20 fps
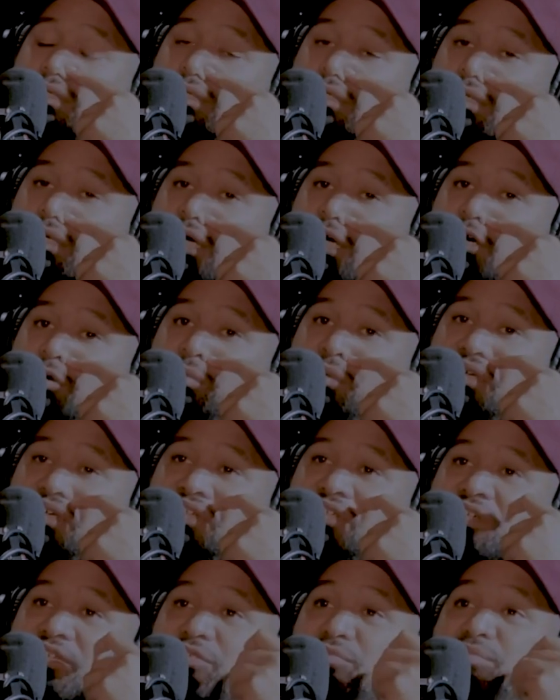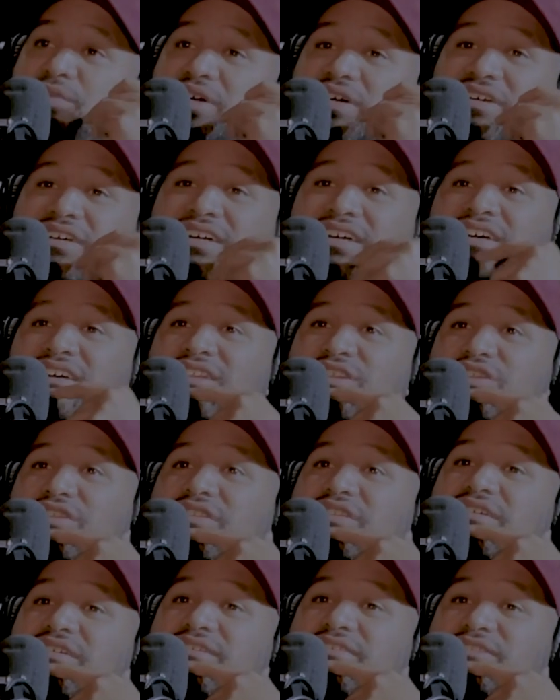helping each other. But
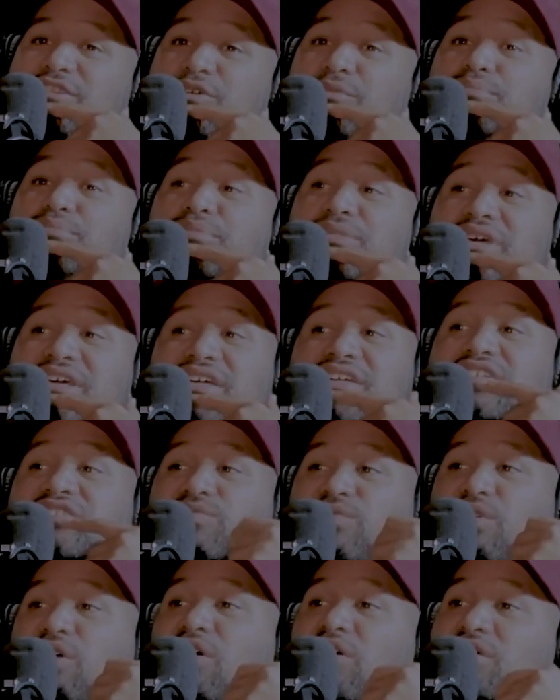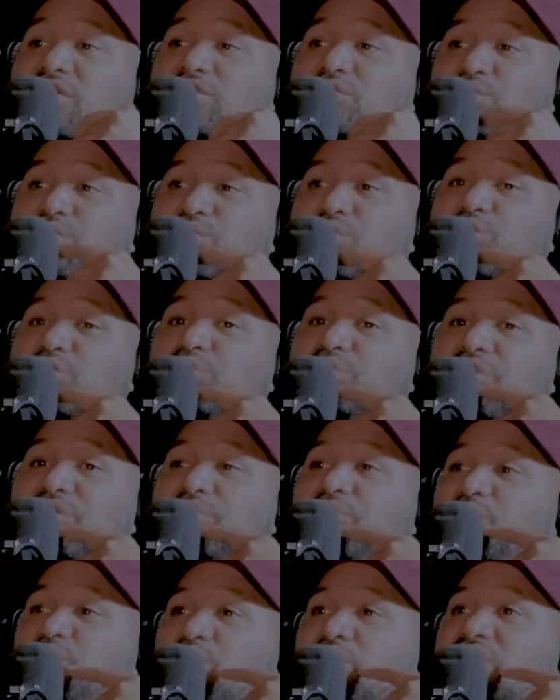the biggest flaws would be
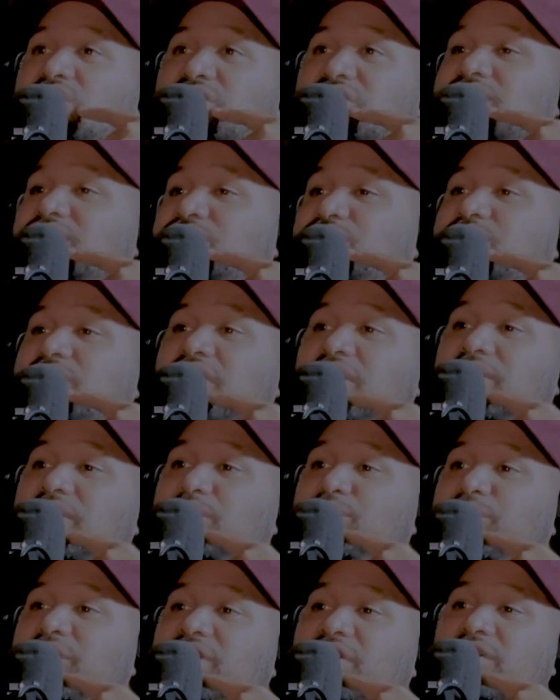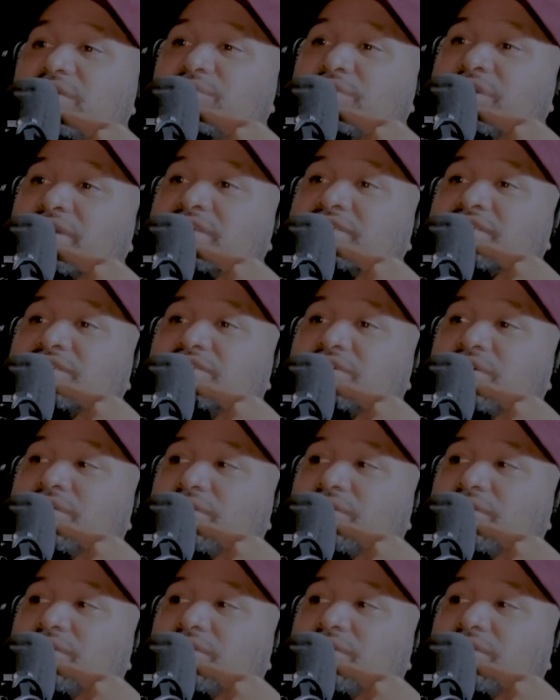we're just too damn competitive against each other